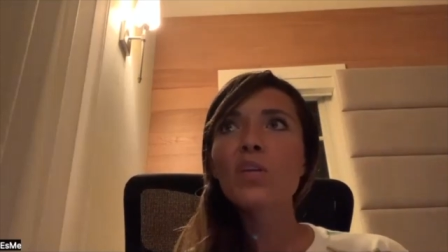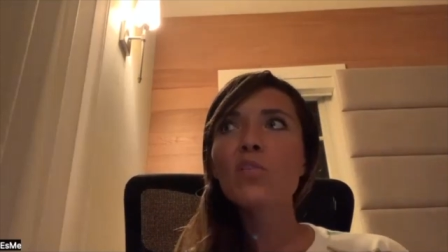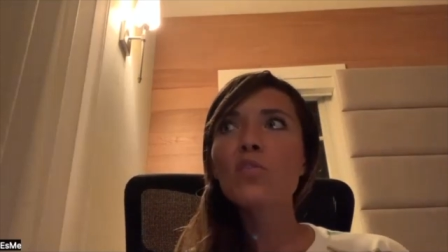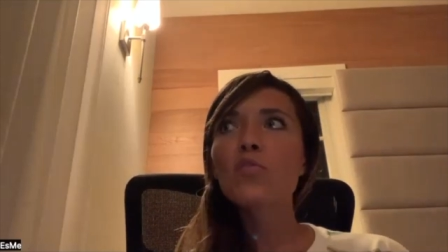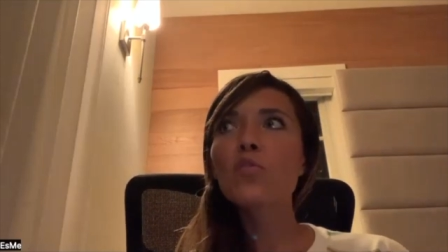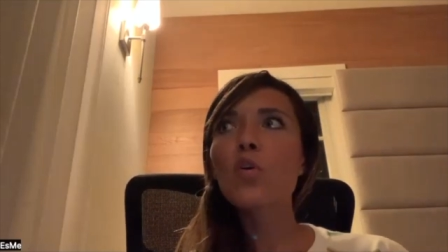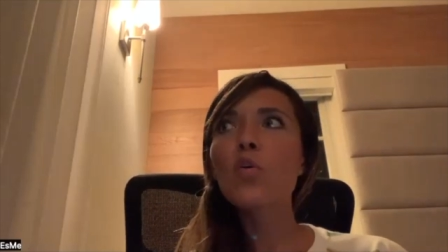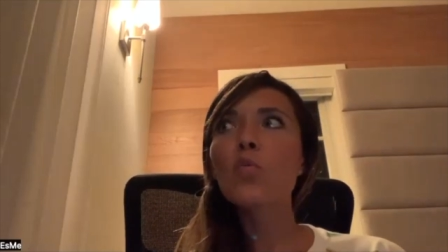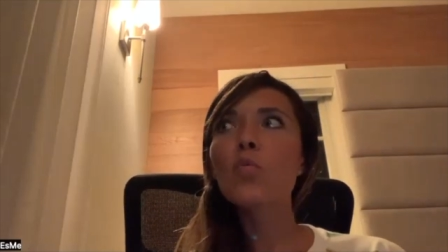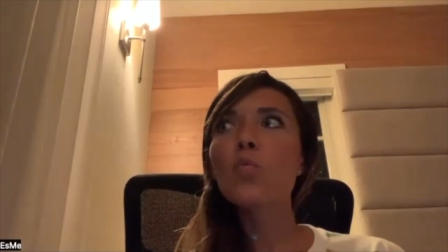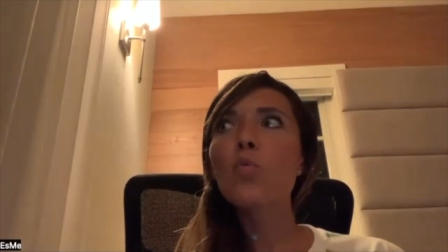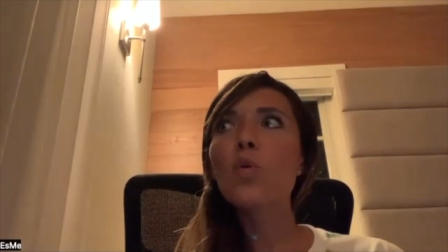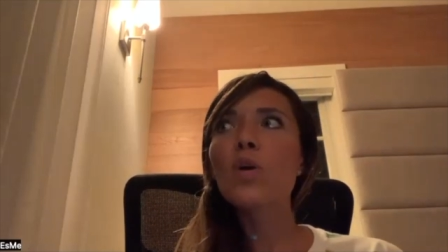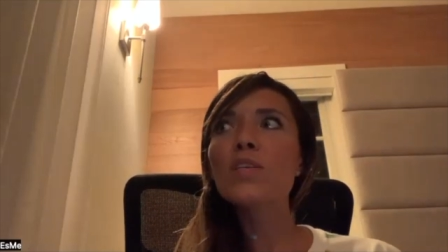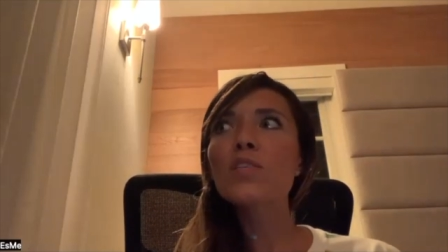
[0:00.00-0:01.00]
So
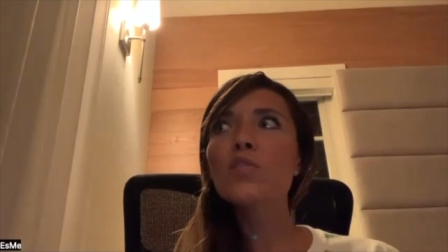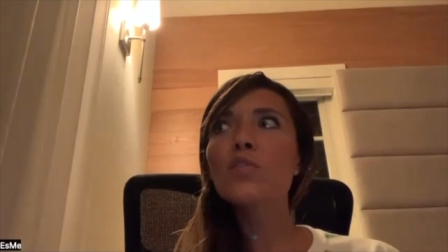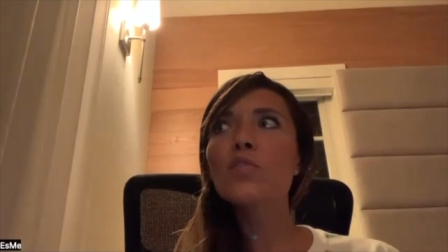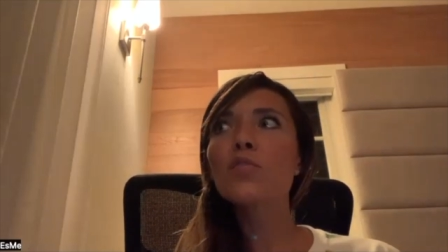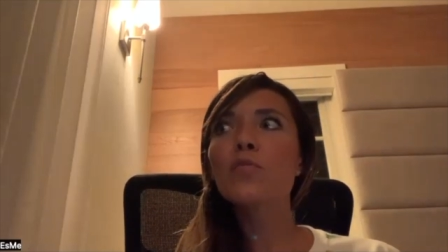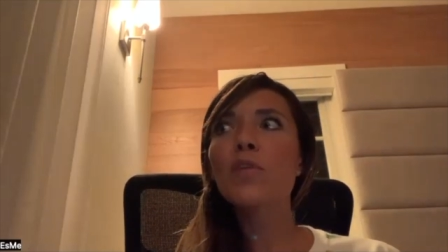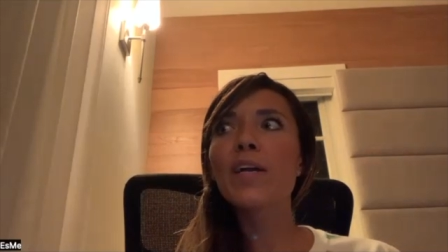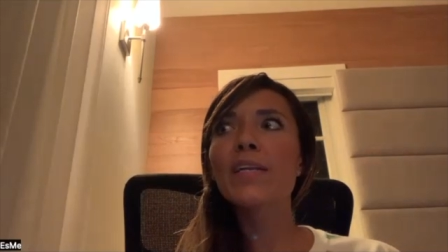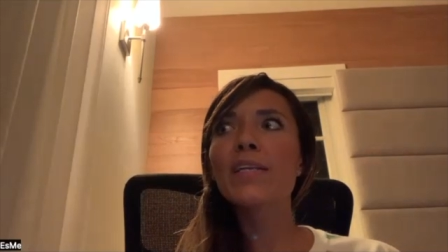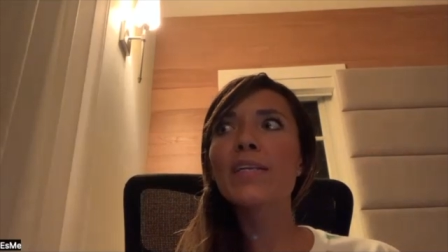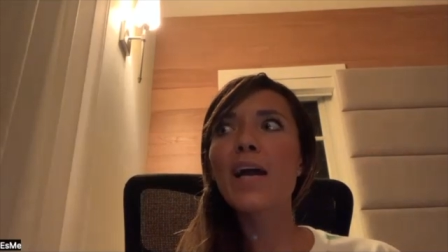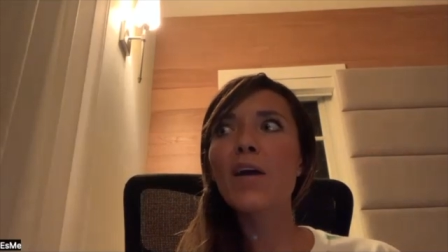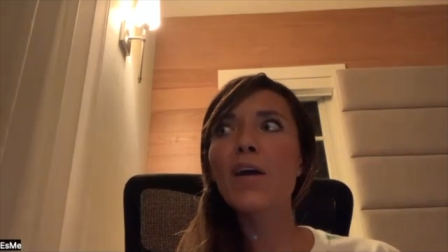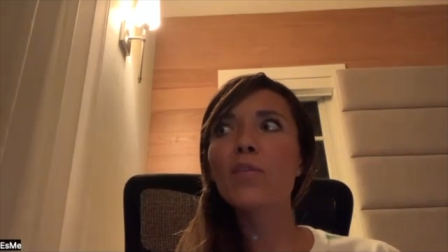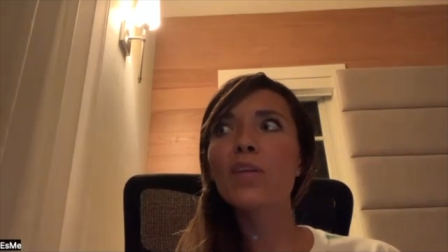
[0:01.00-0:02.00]
once you find
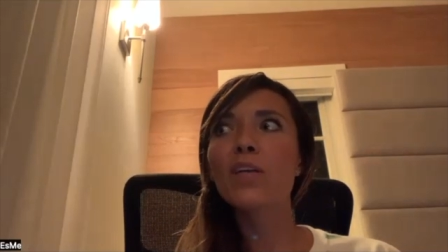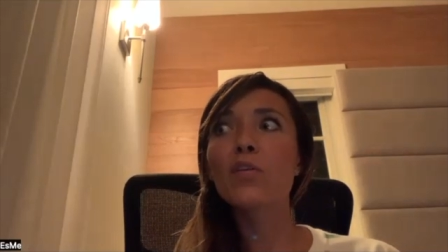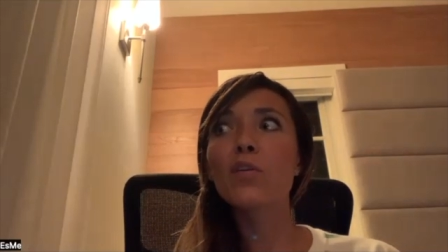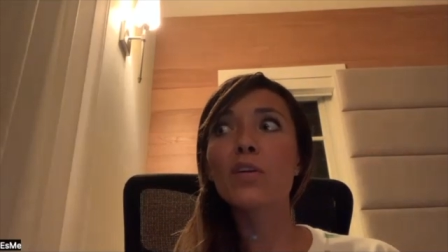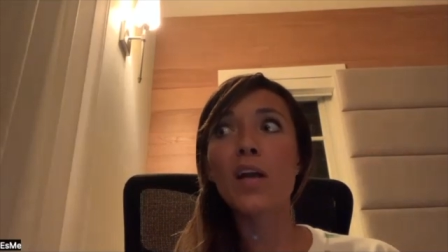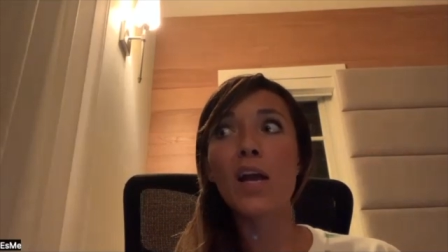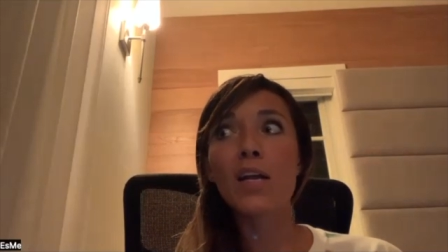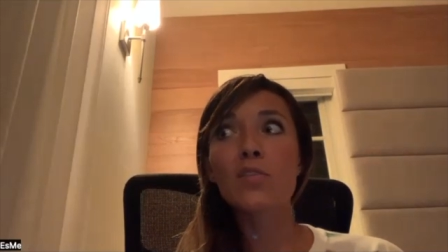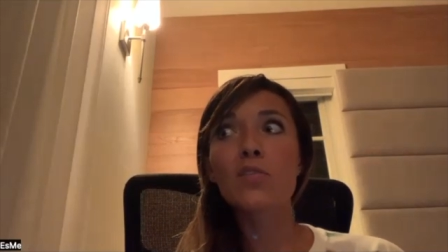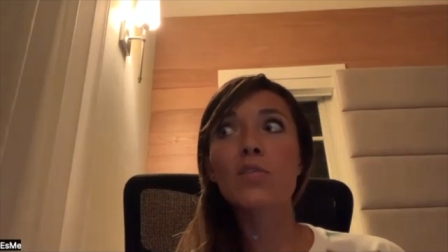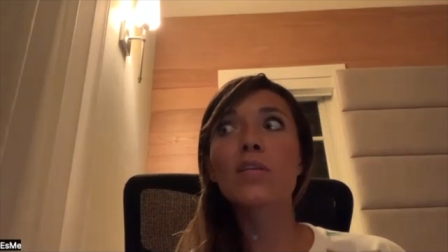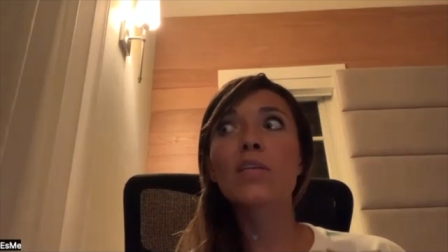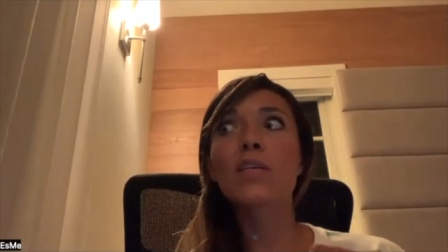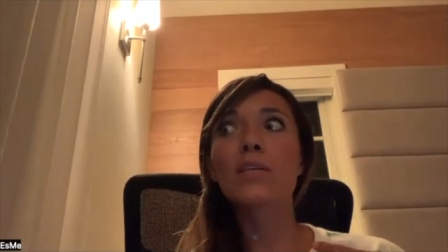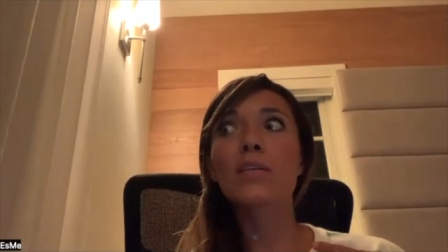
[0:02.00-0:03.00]
out that you're
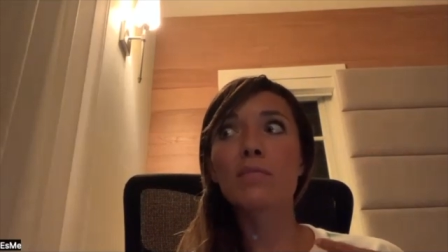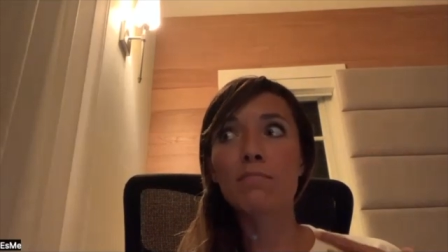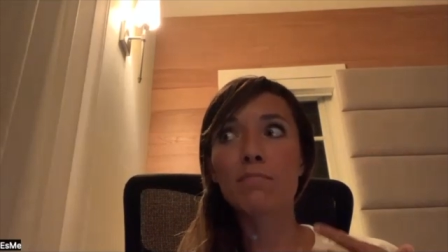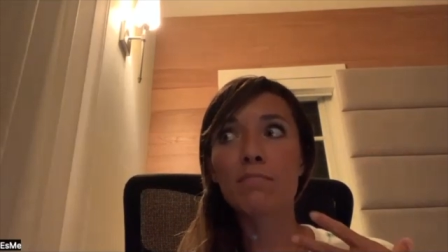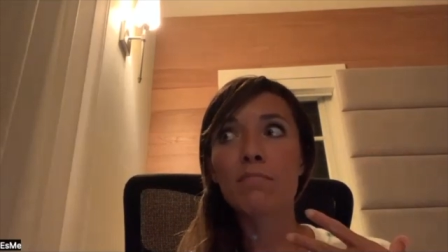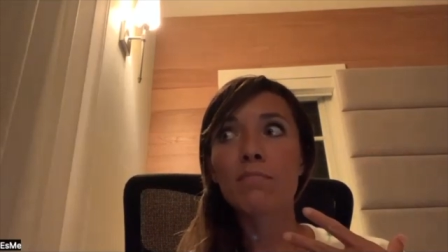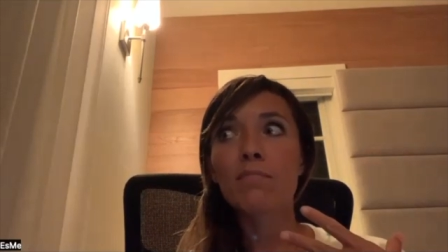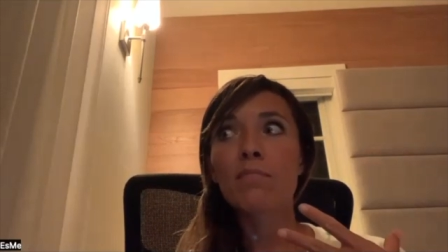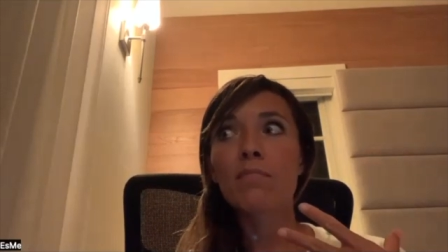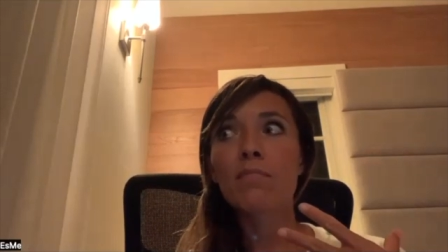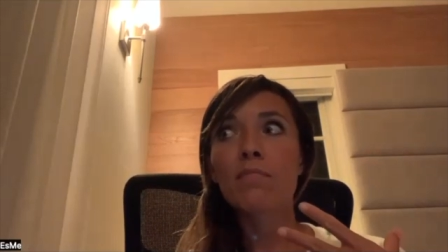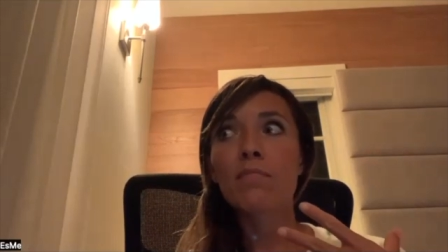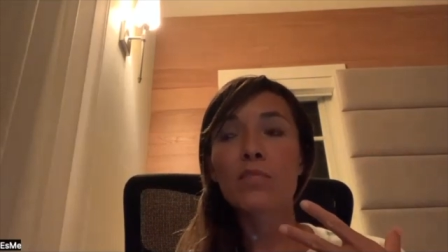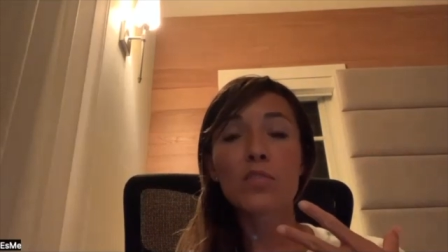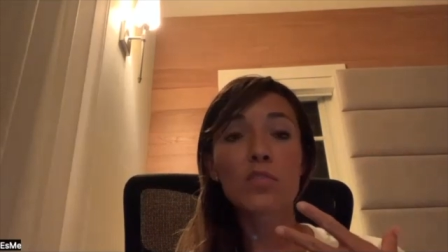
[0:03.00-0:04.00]
actually
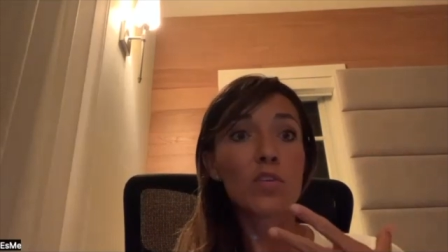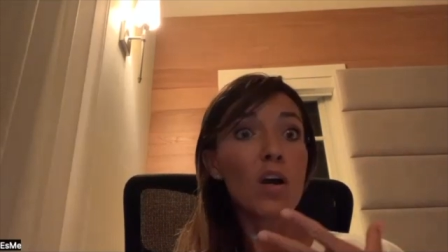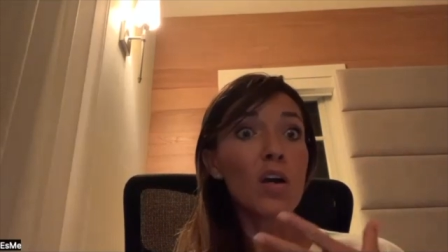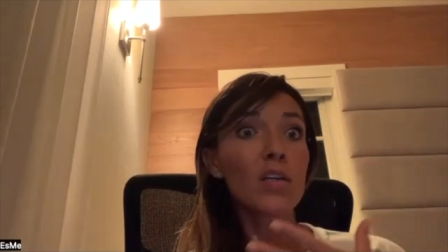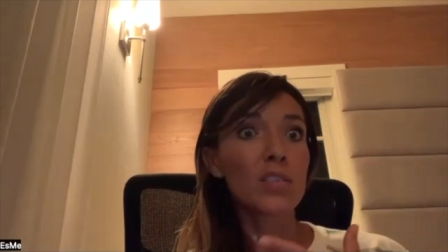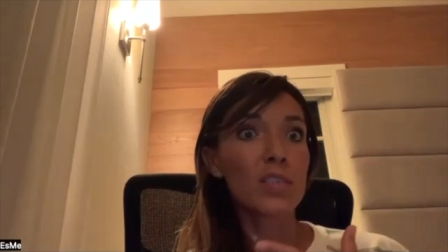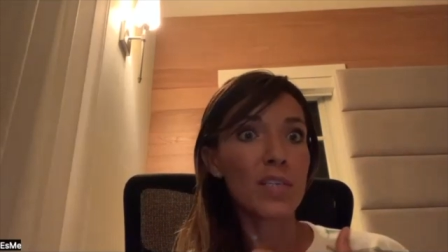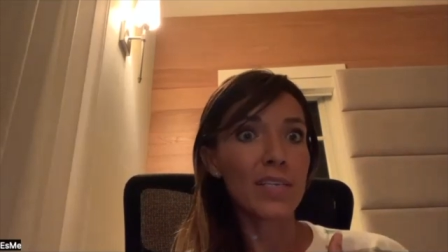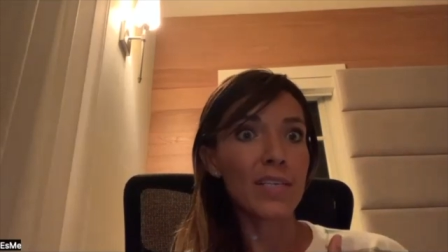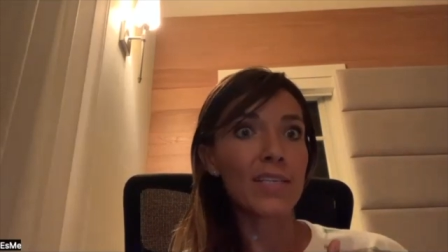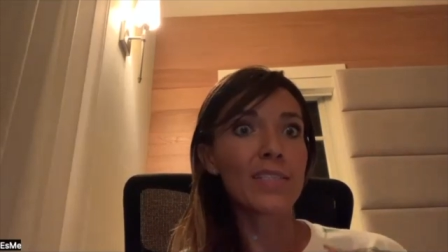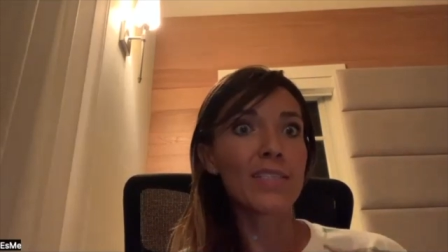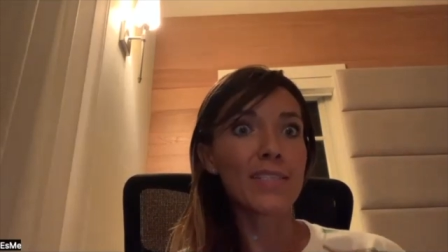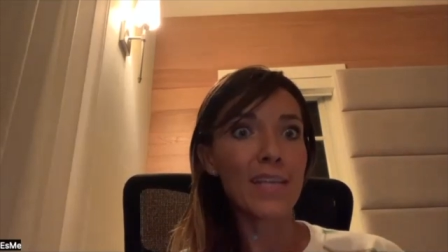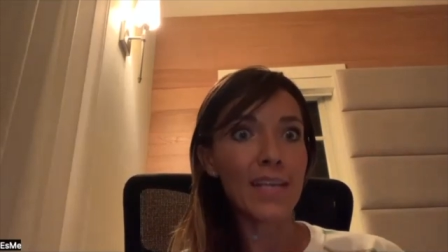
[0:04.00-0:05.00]
toxic
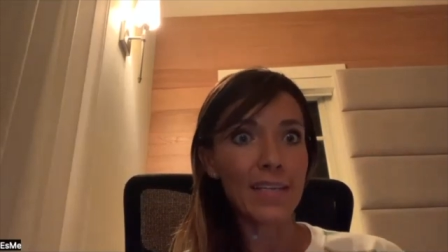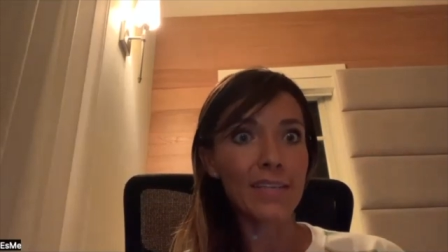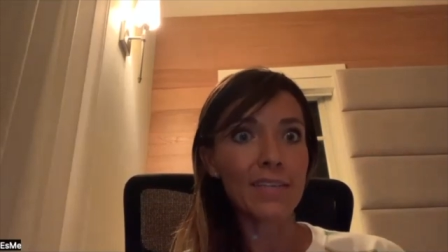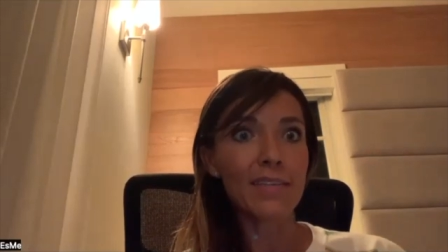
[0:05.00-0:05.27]
inside,